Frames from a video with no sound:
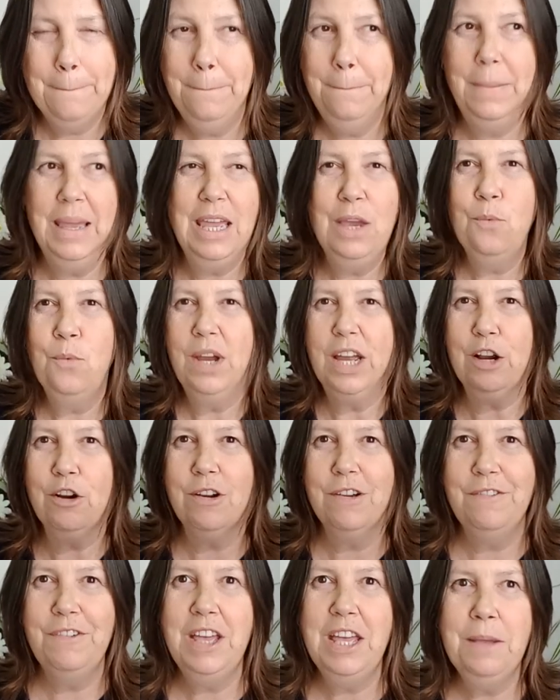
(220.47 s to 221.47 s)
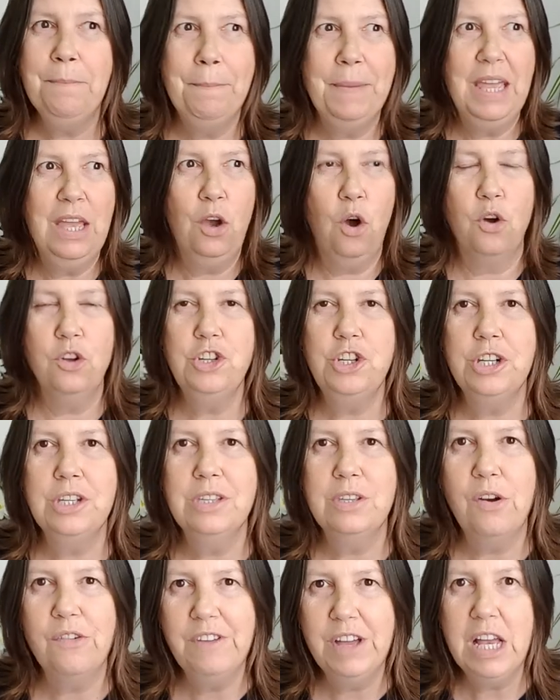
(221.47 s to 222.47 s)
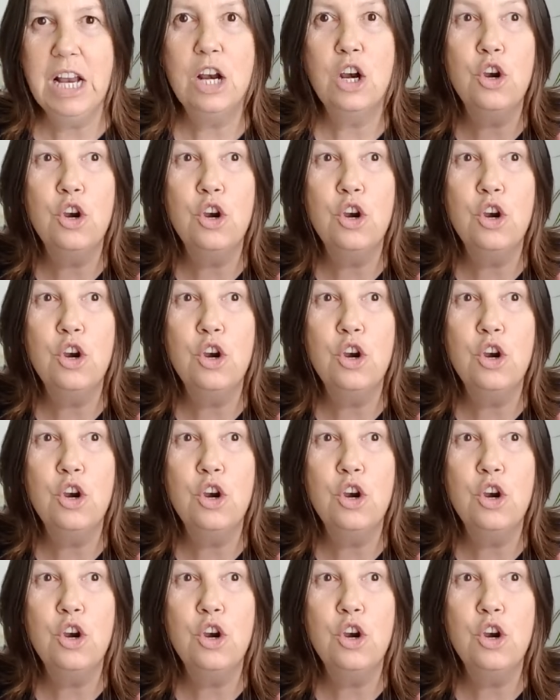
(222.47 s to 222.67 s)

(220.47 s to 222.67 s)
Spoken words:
be aware of it, be conscious of it,